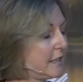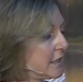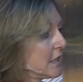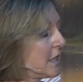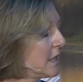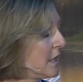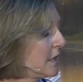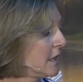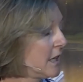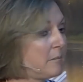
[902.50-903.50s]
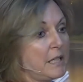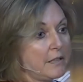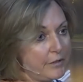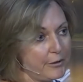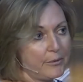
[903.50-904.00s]
here, and many
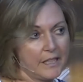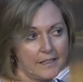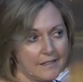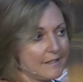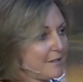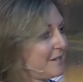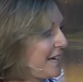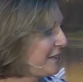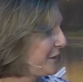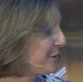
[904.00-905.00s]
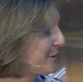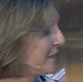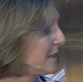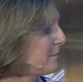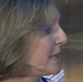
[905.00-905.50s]
of you went. Thank you.
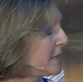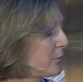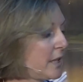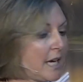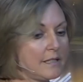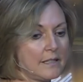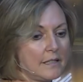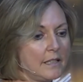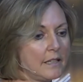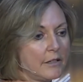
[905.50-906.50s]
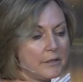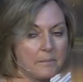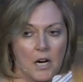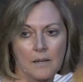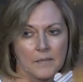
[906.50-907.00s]
But when I see those
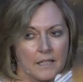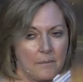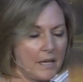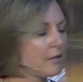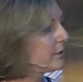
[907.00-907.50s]
moms come out